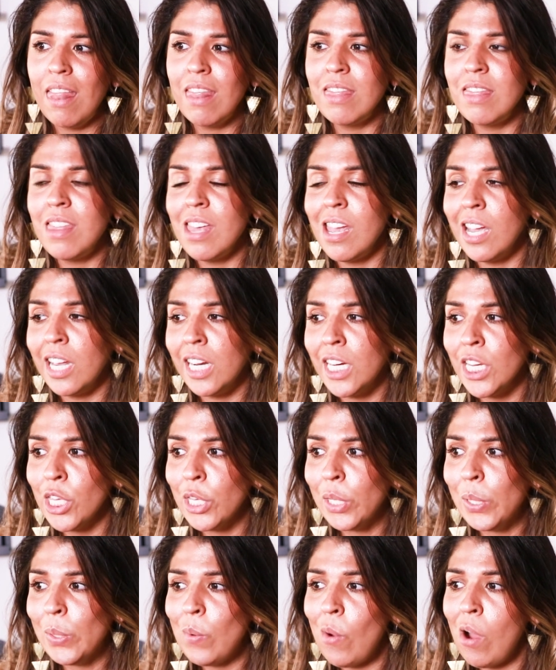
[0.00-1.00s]
then
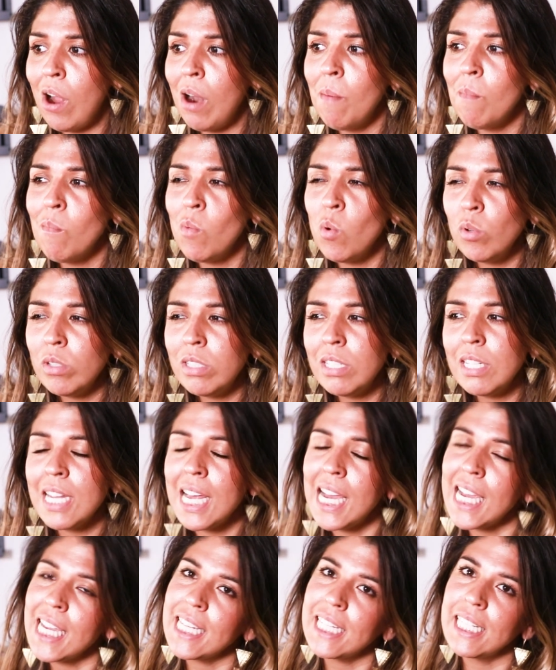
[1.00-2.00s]
you are most
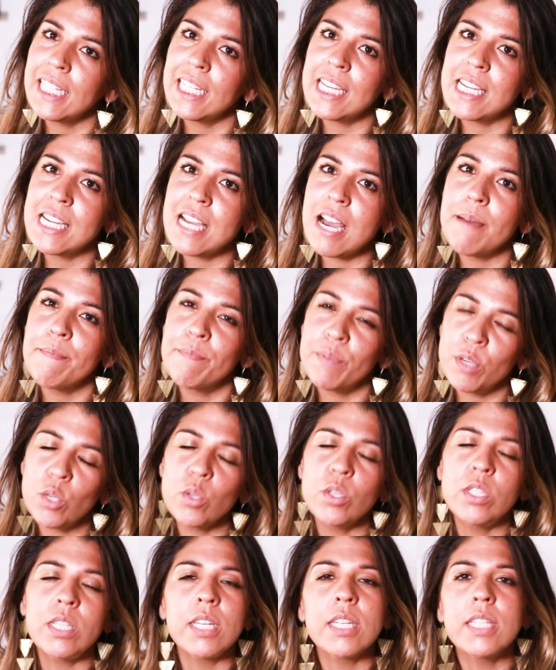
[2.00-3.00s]
likely
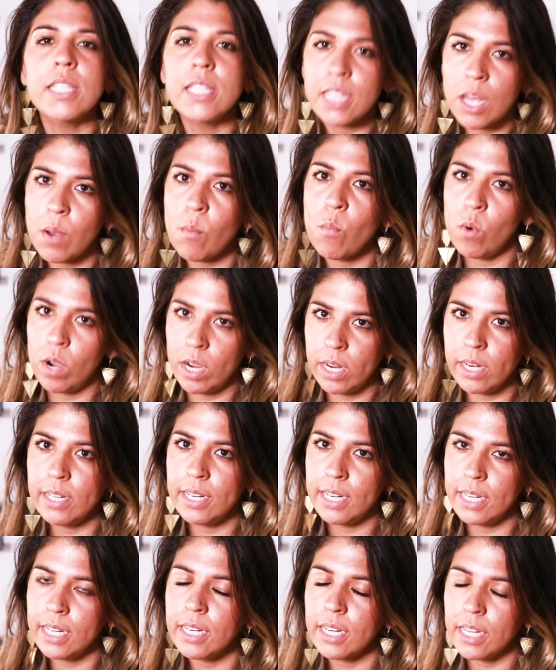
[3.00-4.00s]
abusing
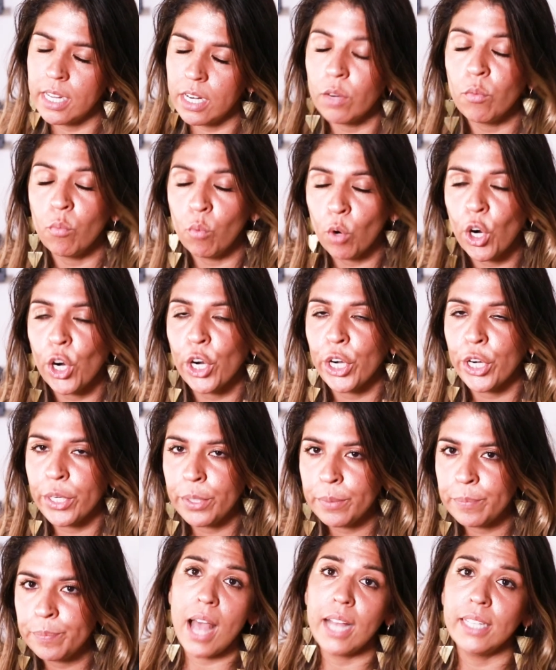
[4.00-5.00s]
someone in need of work.
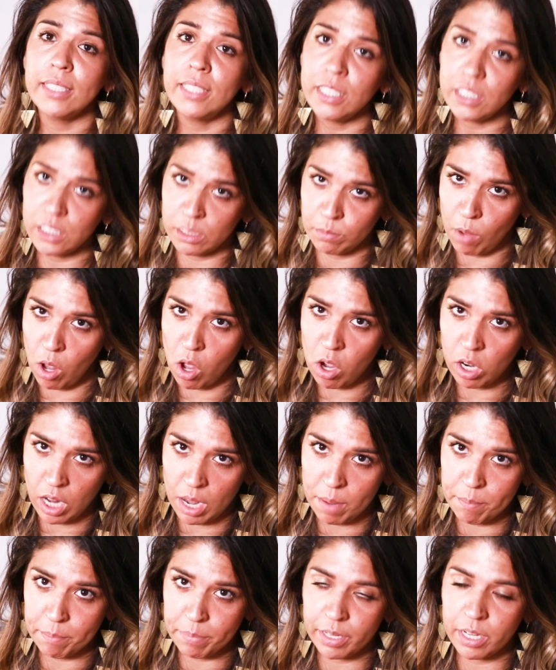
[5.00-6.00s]
As a small
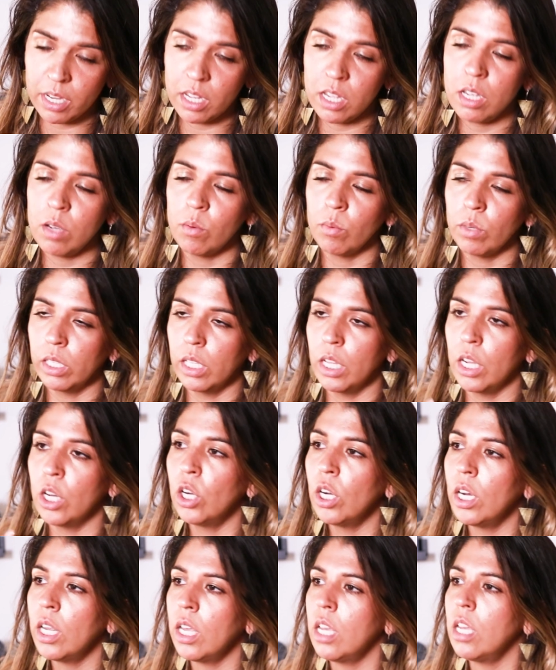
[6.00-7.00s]
company, we
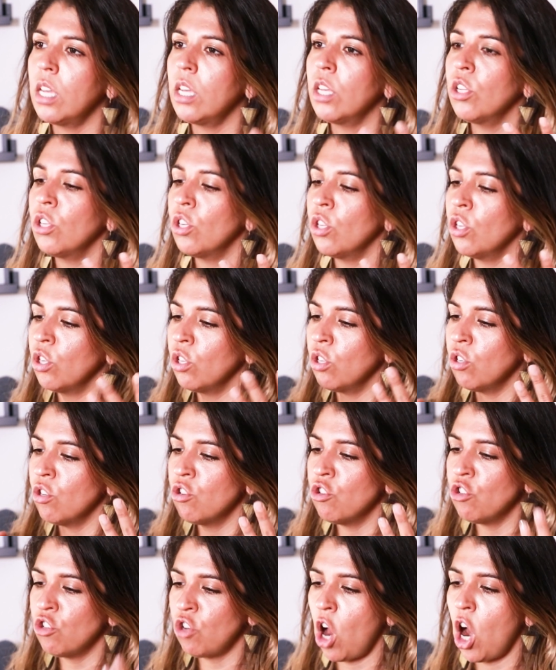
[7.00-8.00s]
literally
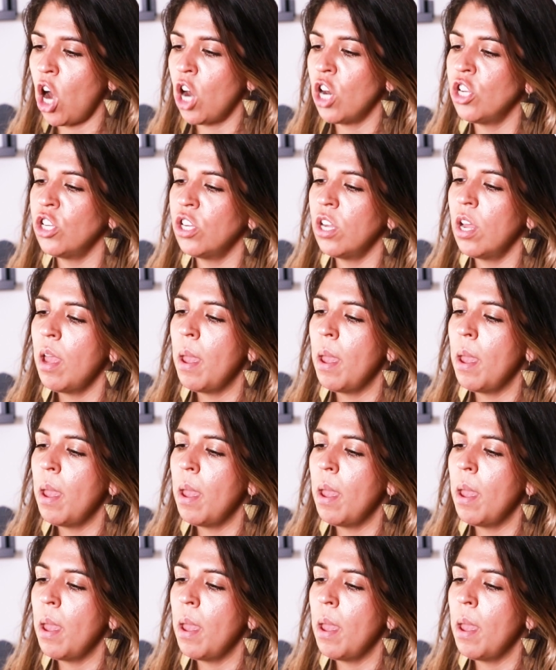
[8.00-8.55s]
charge